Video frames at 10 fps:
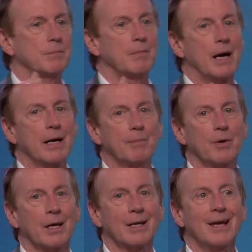my
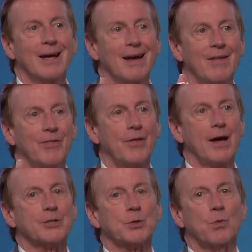brain, and
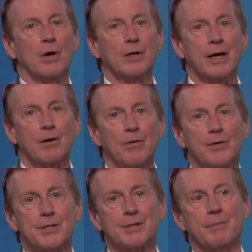that's what health
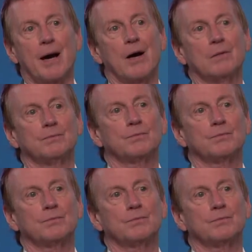is about.